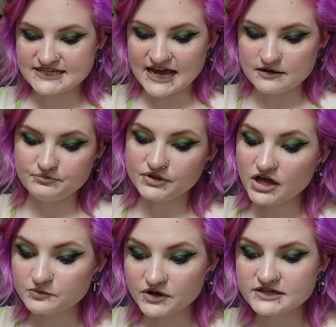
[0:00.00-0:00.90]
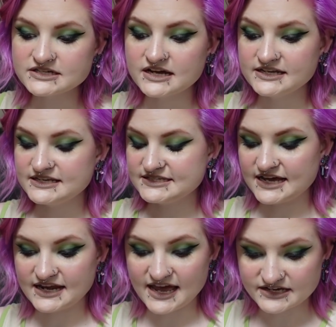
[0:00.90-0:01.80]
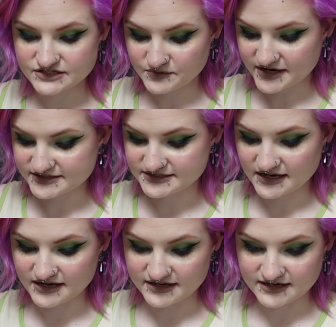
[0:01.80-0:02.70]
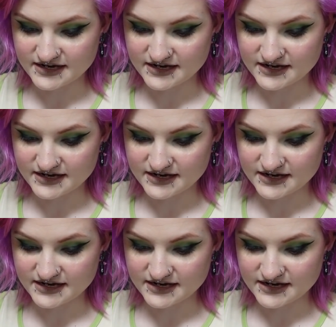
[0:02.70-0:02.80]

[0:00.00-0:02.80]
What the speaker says: had blood work done, he's had x-rays done.